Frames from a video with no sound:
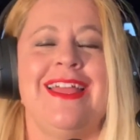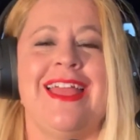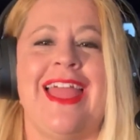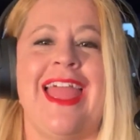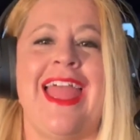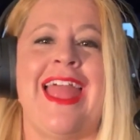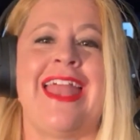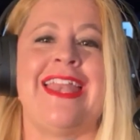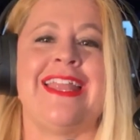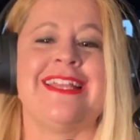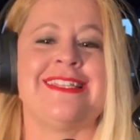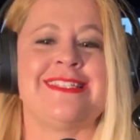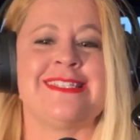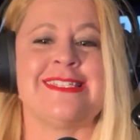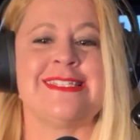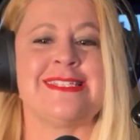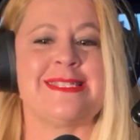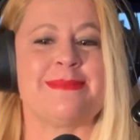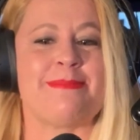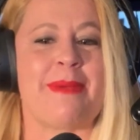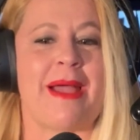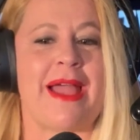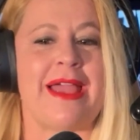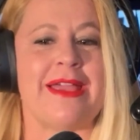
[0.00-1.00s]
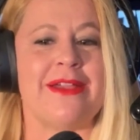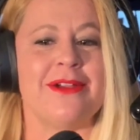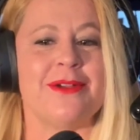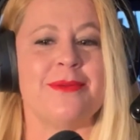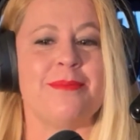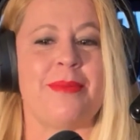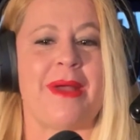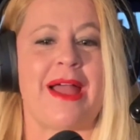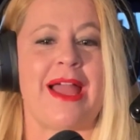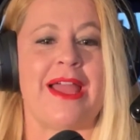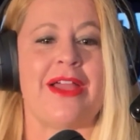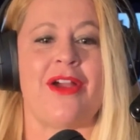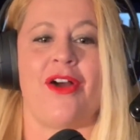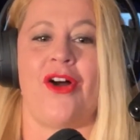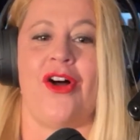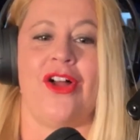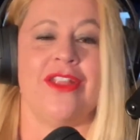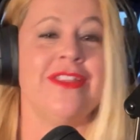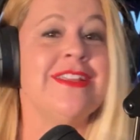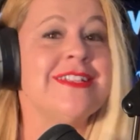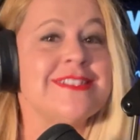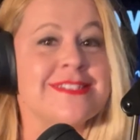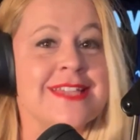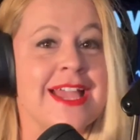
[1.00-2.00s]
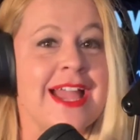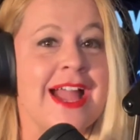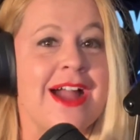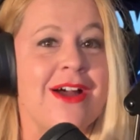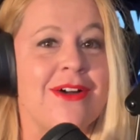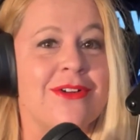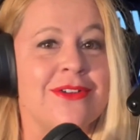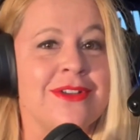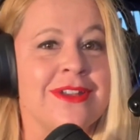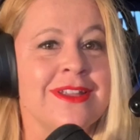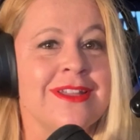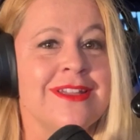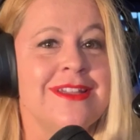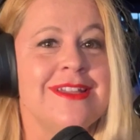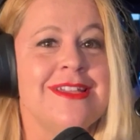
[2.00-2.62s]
And it's inspired by On the Town.